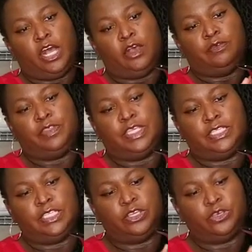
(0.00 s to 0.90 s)
of
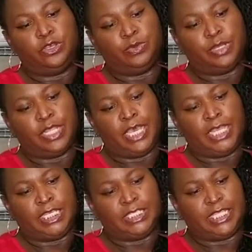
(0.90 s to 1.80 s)
this cookware
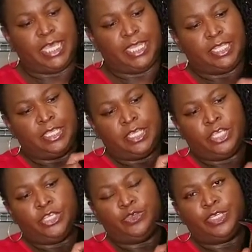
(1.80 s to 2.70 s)
line is that
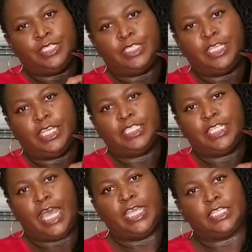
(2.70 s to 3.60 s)
you can see
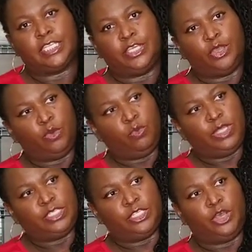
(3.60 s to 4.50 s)
exactly
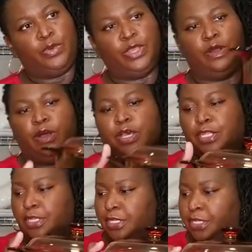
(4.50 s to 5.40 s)
what's going
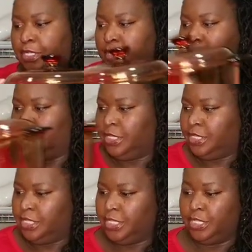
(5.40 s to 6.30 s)
on
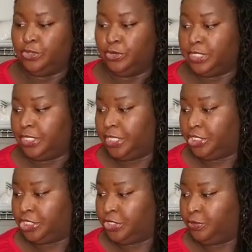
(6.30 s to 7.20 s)
in your
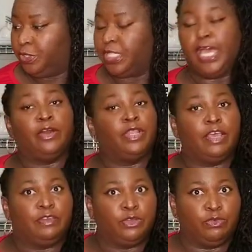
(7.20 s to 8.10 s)
dish without
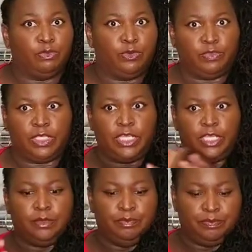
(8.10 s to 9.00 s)
having to remove the
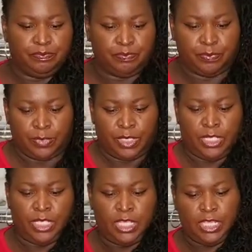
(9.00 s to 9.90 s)
lid.
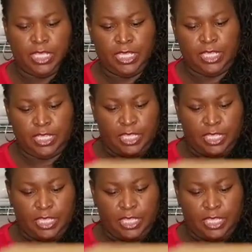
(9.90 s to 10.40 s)
And